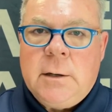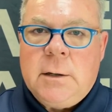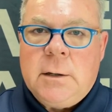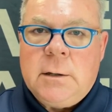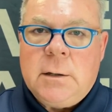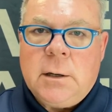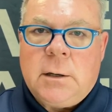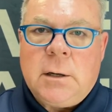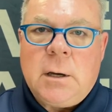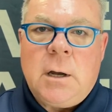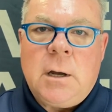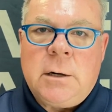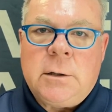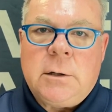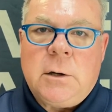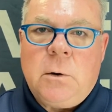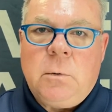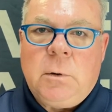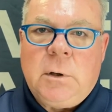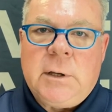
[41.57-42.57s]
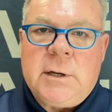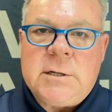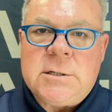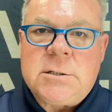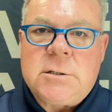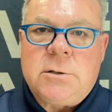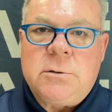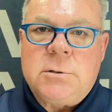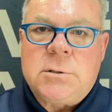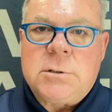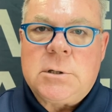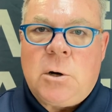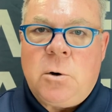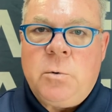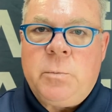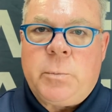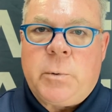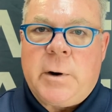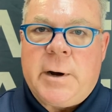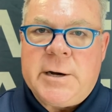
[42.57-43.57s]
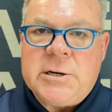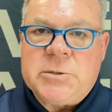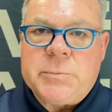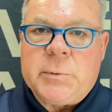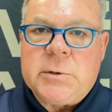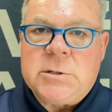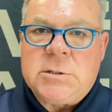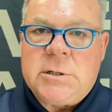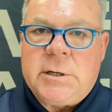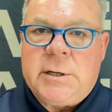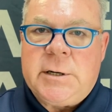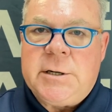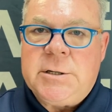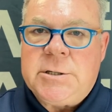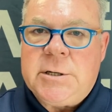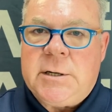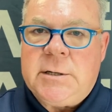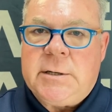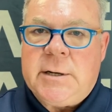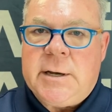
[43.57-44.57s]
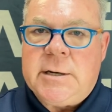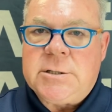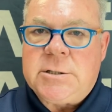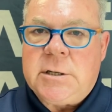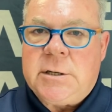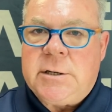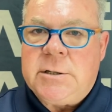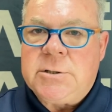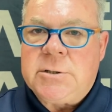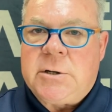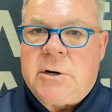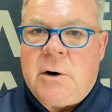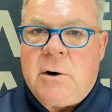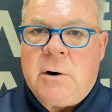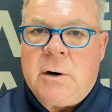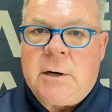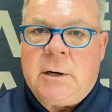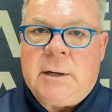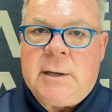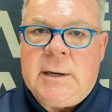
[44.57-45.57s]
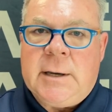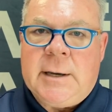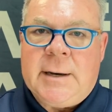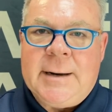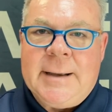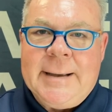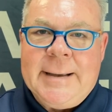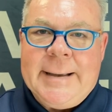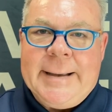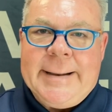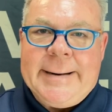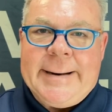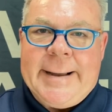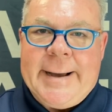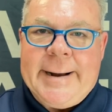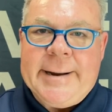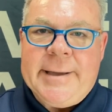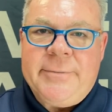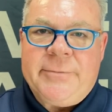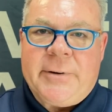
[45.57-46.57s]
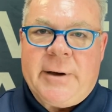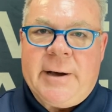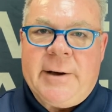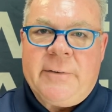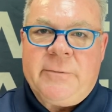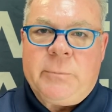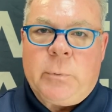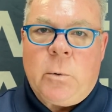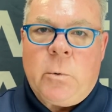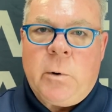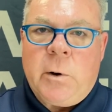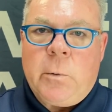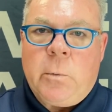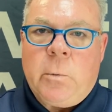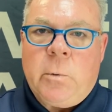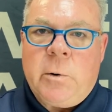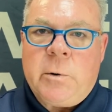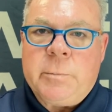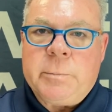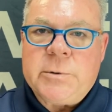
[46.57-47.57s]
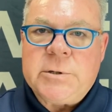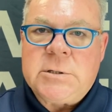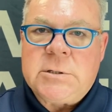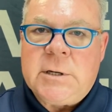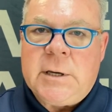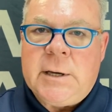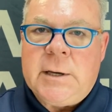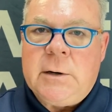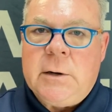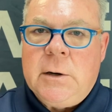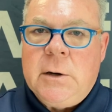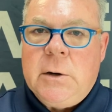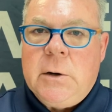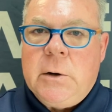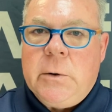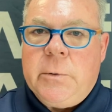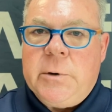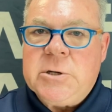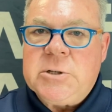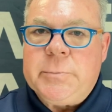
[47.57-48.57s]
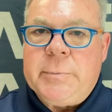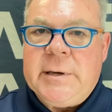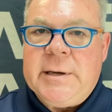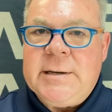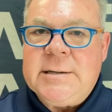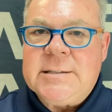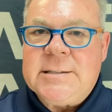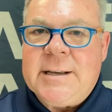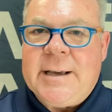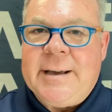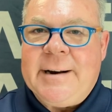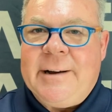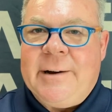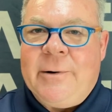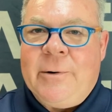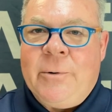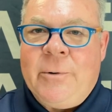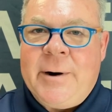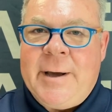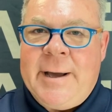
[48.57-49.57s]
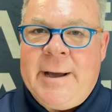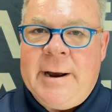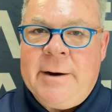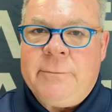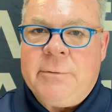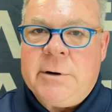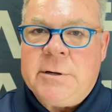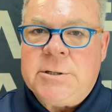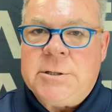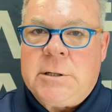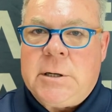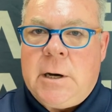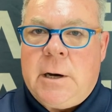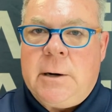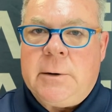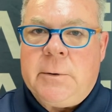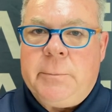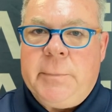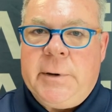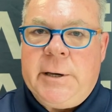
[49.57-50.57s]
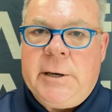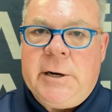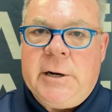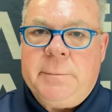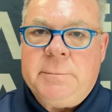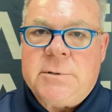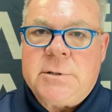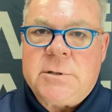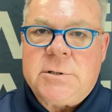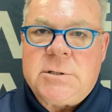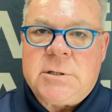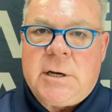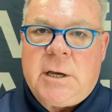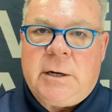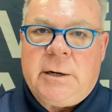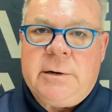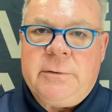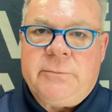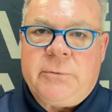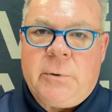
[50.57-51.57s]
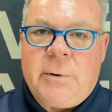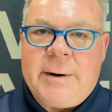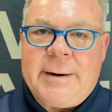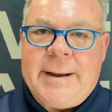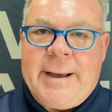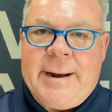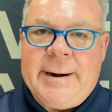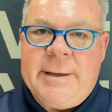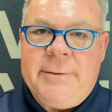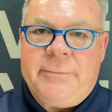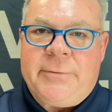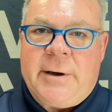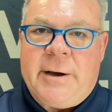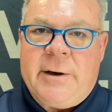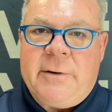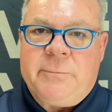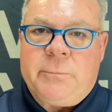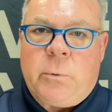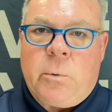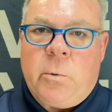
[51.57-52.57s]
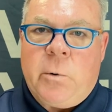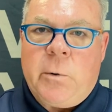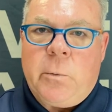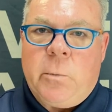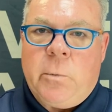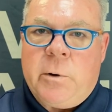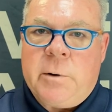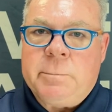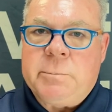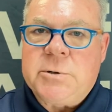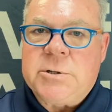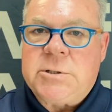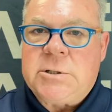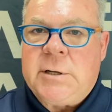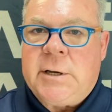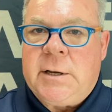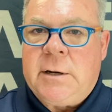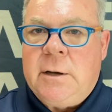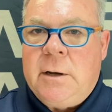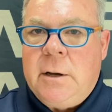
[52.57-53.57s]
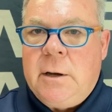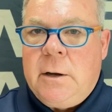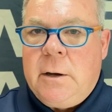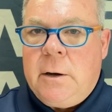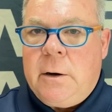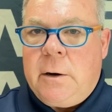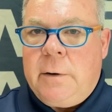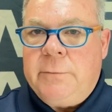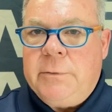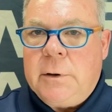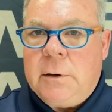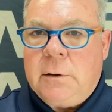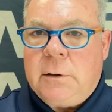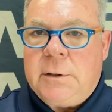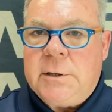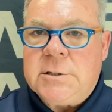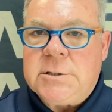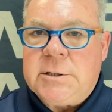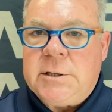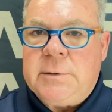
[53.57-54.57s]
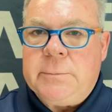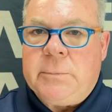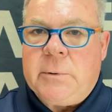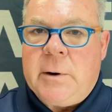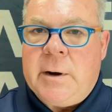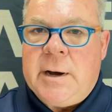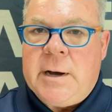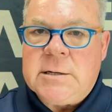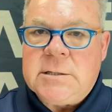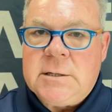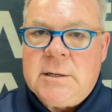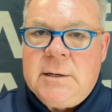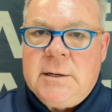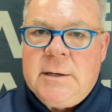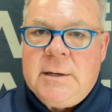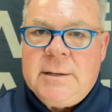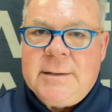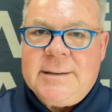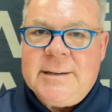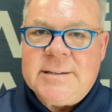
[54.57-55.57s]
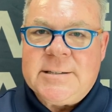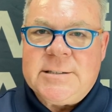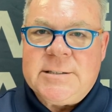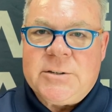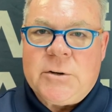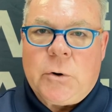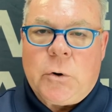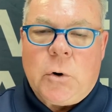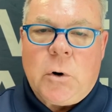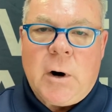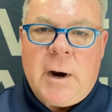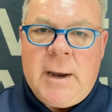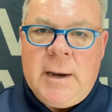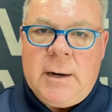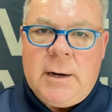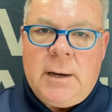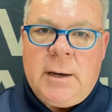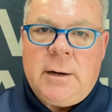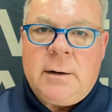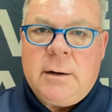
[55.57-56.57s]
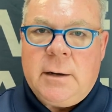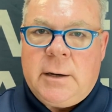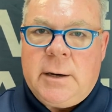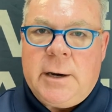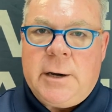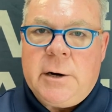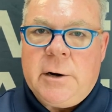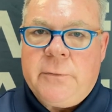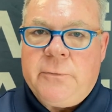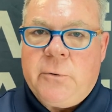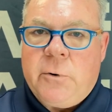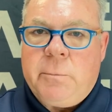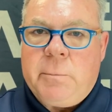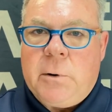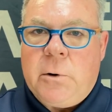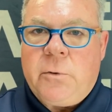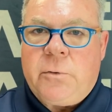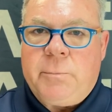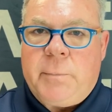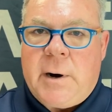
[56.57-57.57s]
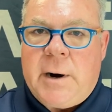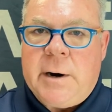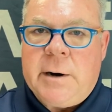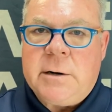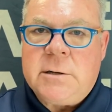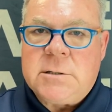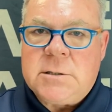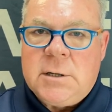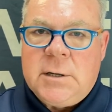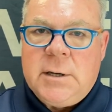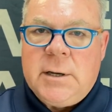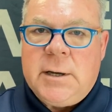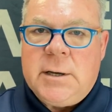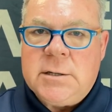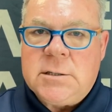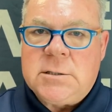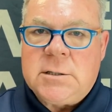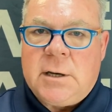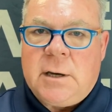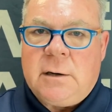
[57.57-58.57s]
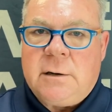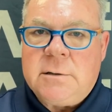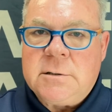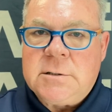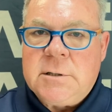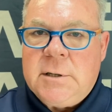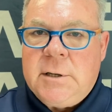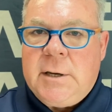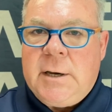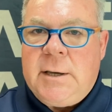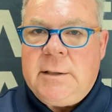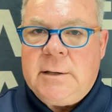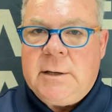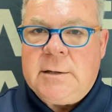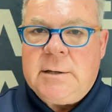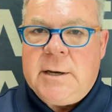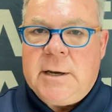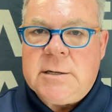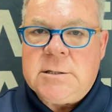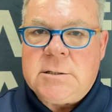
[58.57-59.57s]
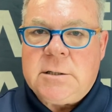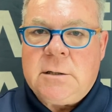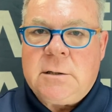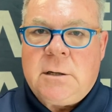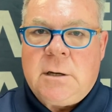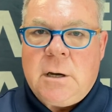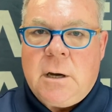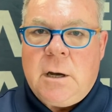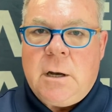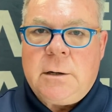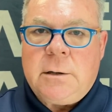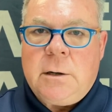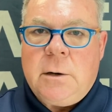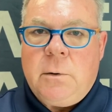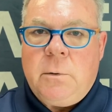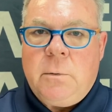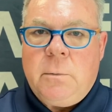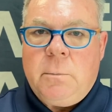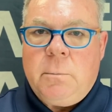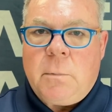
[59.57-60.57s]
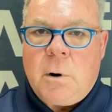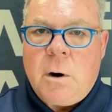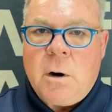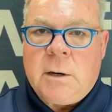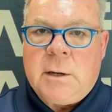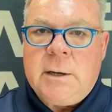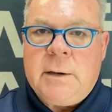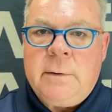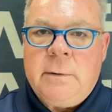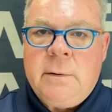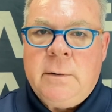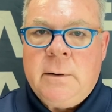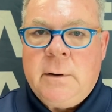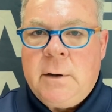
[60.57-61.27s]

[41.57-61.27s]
The condo list to sold price percentage in Destin is currently at 95.1%, which means that on average, condominiums are selling for 95.1% of their listing price. This is a great indicator for both buyers and sellers in the Destin condo market.